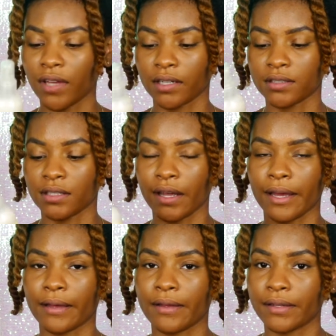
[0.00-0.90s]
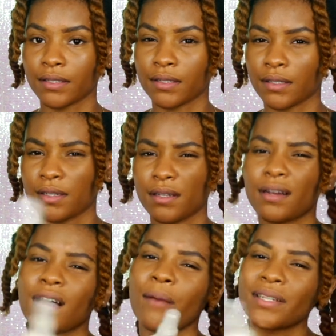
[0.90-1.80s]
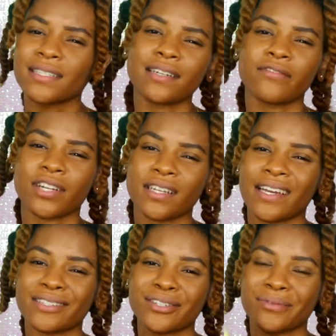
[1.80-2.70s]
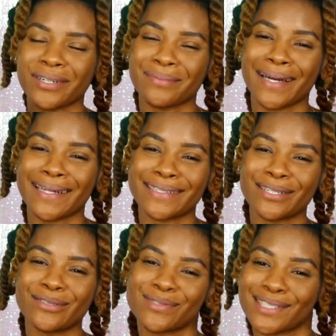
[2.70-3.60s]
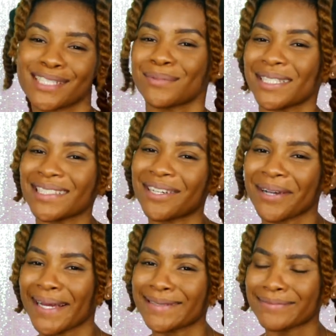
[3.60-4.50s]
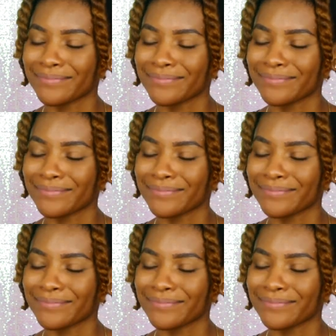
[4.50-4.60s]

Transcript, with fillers: if y'all can see that. I'm about to get a ring light. Don't worry about it. Don't judge me, okay?